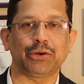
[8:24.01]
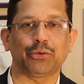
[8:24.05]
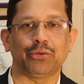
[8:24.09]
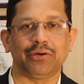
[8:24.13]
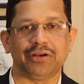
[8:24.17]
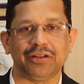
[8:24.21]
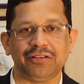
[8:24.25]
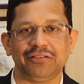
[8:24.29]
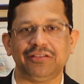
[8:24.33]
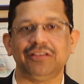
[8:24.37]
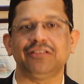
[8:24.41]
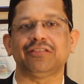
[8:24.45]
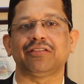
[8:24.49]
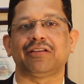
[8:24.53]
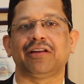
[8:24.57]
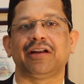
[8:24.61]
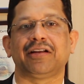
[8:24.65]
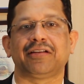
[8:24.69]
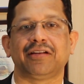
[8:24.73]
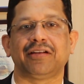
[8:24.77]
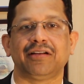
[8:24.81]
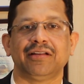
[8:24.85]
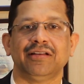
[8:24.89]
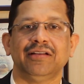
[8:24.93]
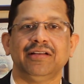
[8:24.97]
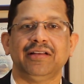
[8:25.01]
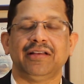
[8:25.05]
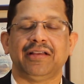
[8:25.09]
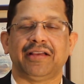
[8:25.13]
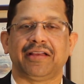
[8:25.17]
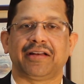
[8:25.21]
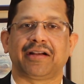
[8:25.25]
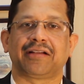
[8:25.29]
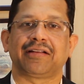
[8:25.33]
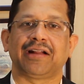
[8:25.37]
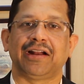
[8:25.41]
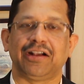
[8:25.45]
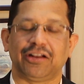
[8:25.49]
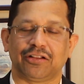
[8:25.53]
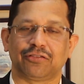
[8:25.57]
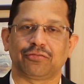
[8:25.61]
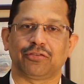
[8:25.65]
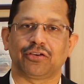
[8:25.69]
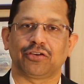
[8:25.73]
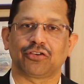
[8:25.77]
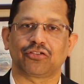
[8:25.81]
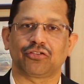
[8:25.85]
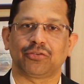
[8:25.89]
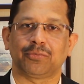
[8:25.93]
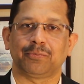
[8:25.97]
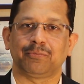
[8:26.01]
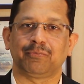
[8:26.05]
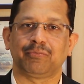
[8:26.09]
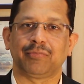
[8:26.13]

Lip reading: or disease related erectile dysfunction.